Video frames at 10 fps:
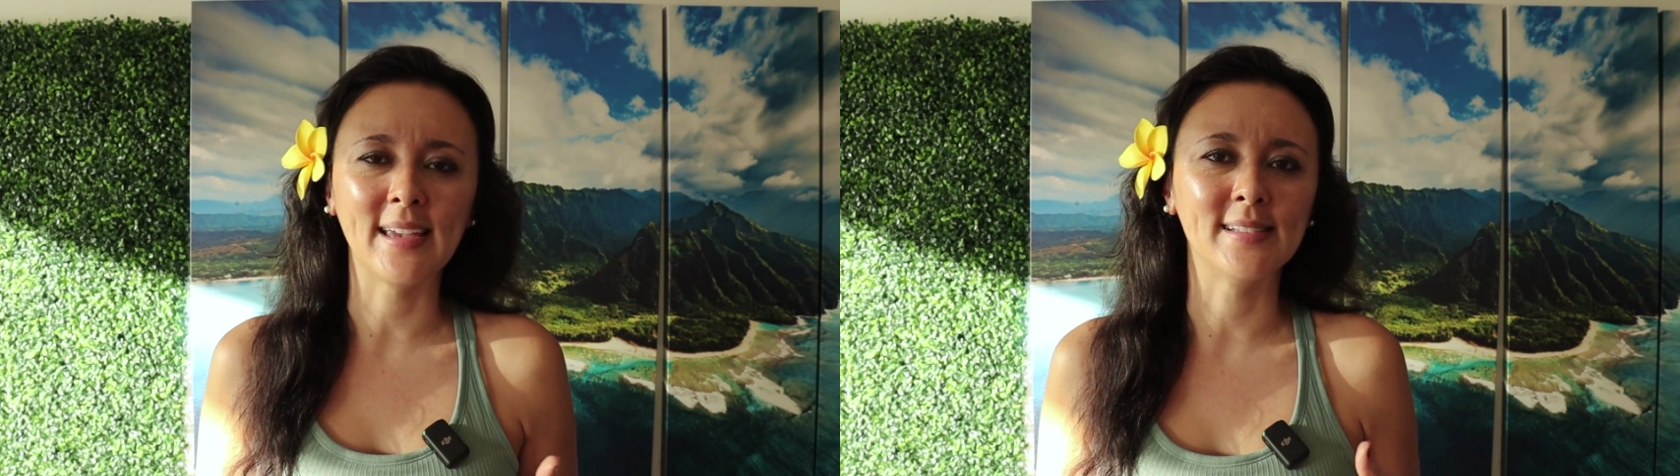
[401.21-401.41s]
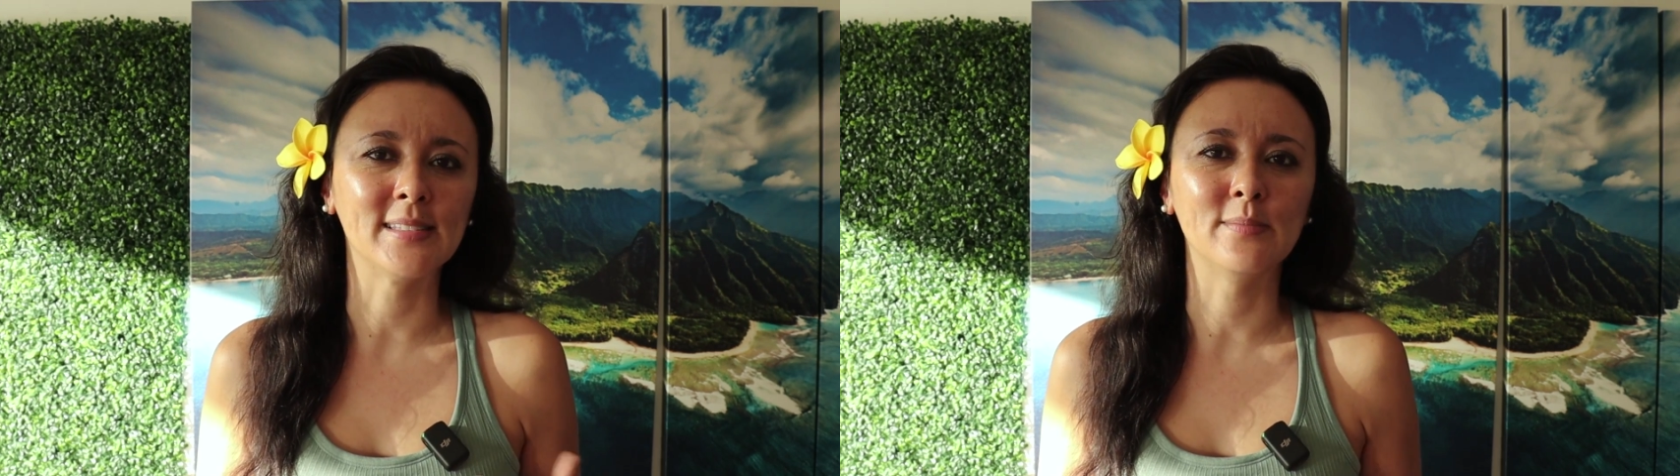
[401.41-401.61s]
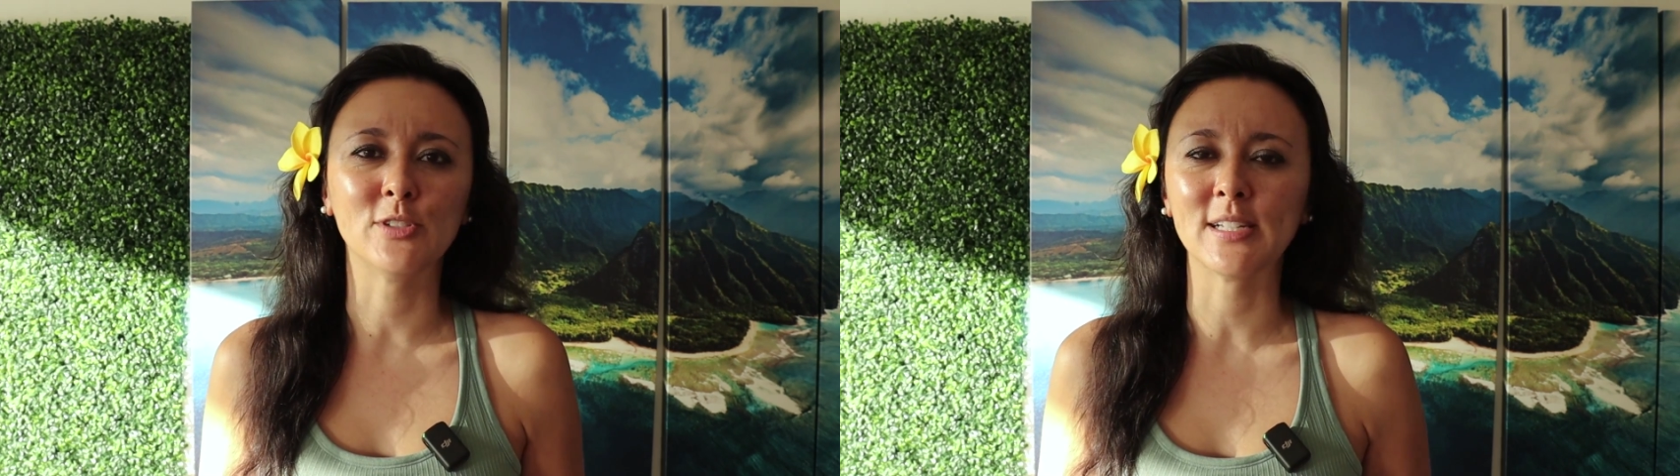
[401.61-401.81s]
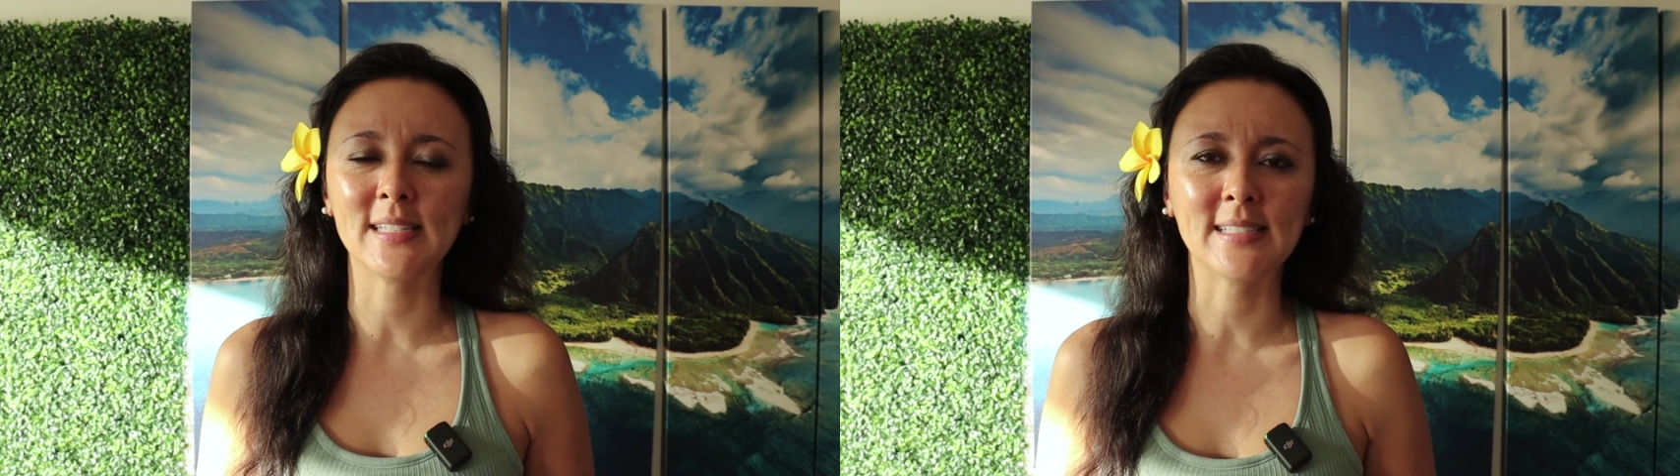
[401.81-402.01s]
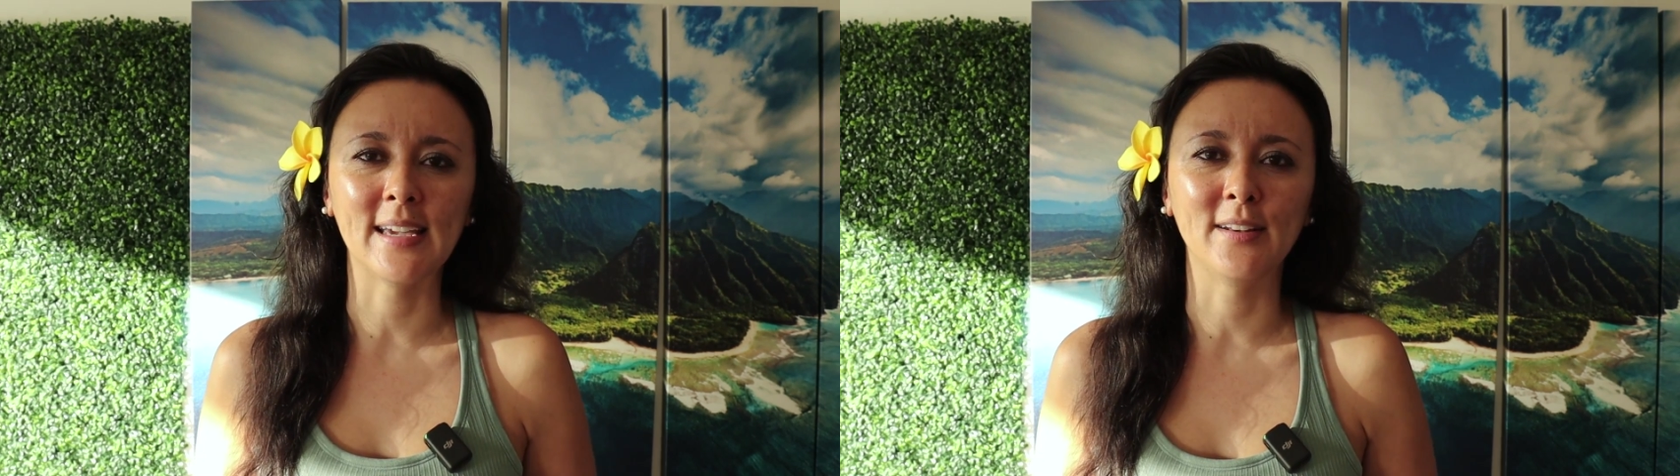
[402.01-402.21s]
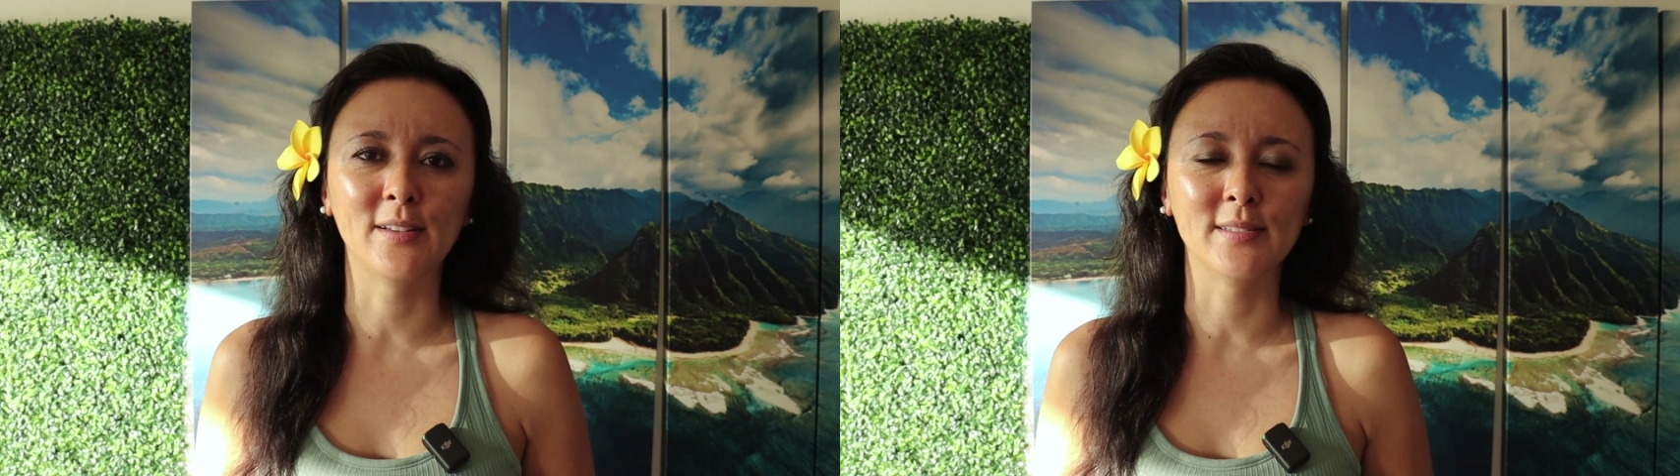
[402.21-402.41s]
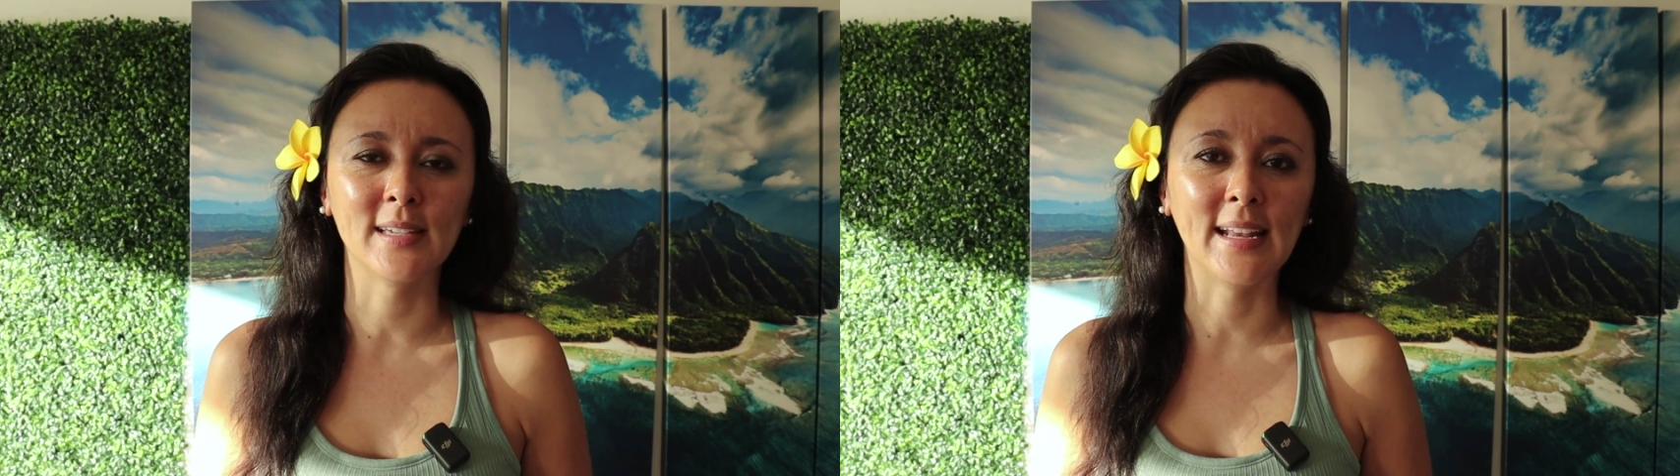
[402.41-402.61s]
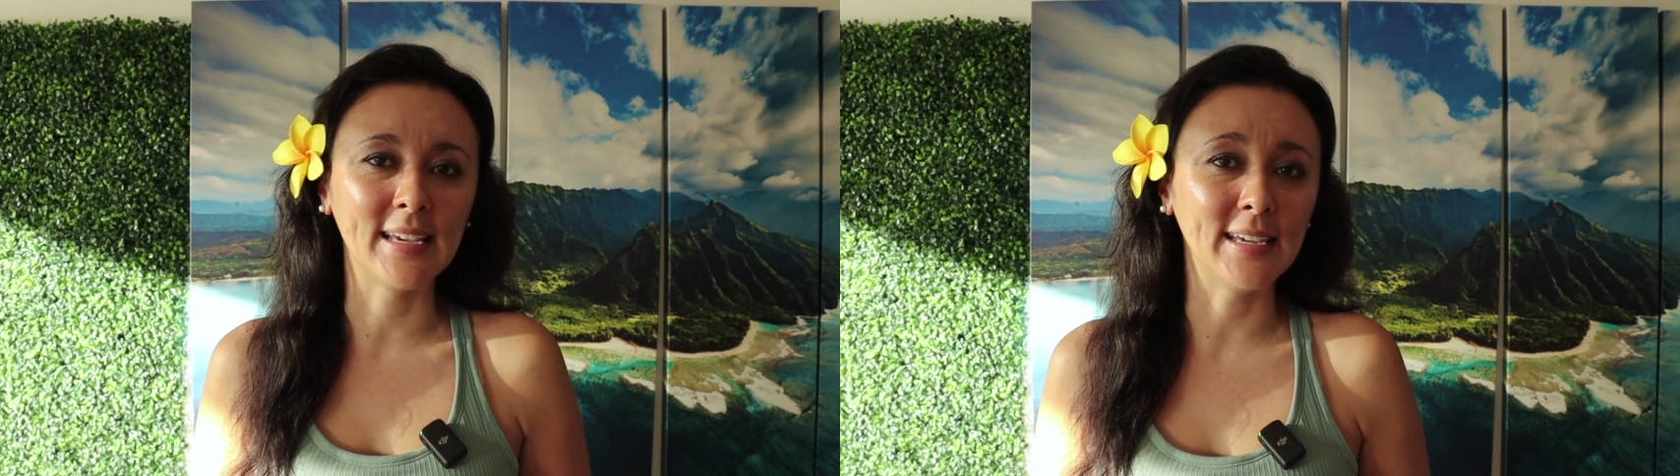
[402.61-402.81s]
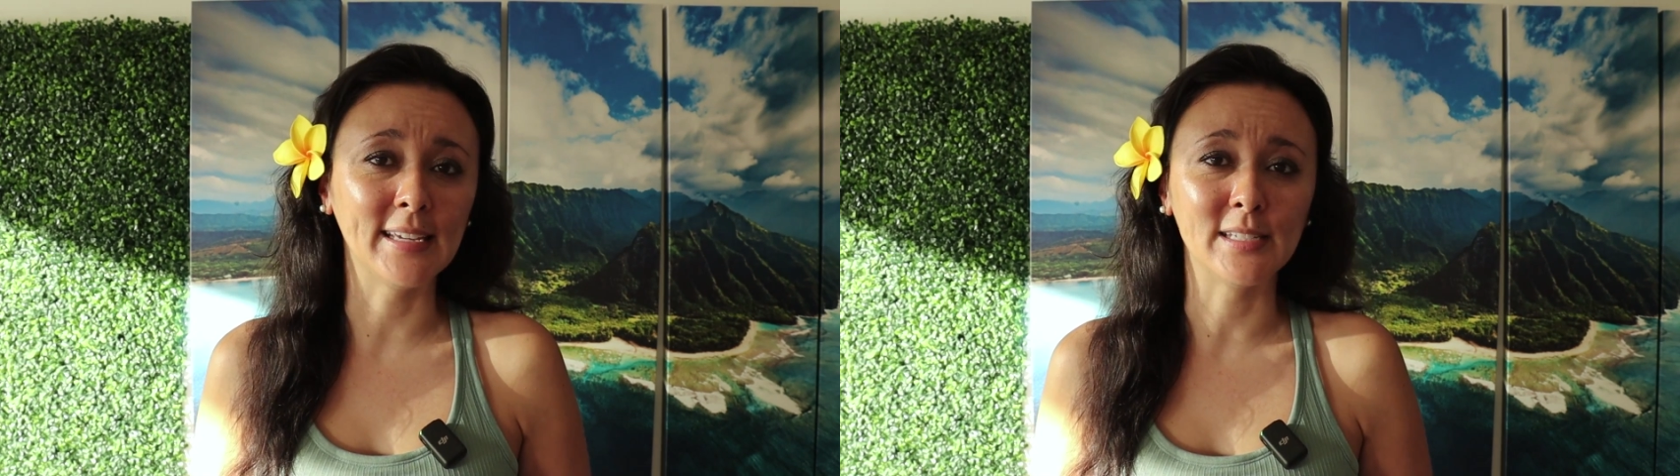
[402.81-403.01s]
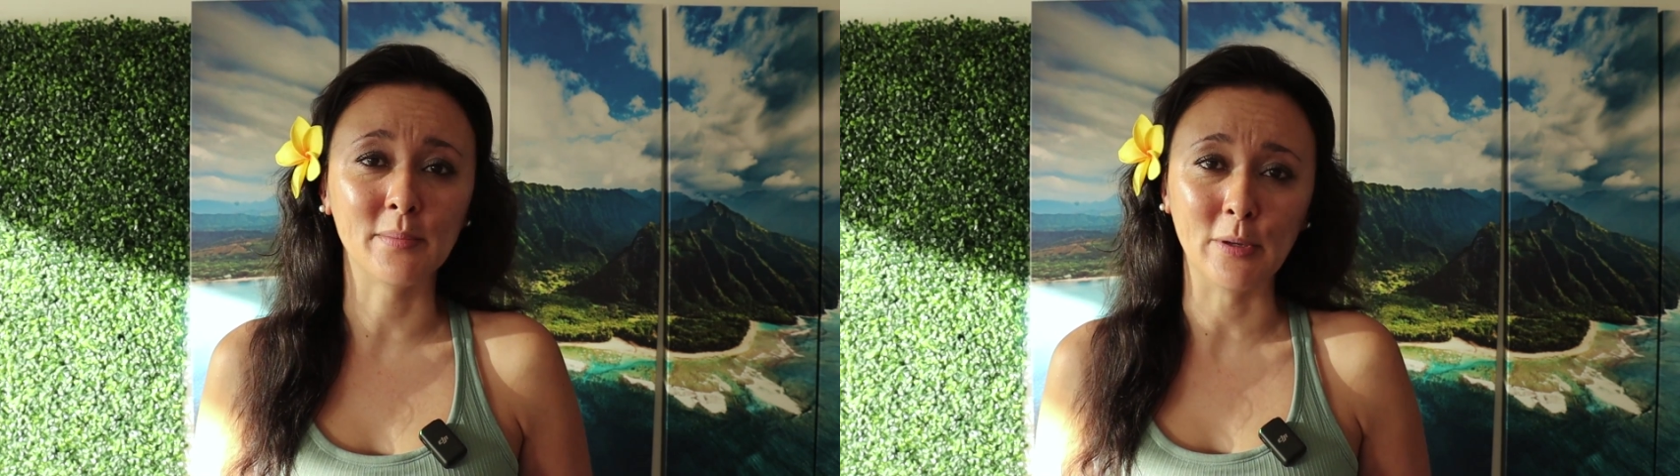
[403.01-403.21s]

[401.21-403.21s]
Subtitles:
and some dressy sandals and I can get into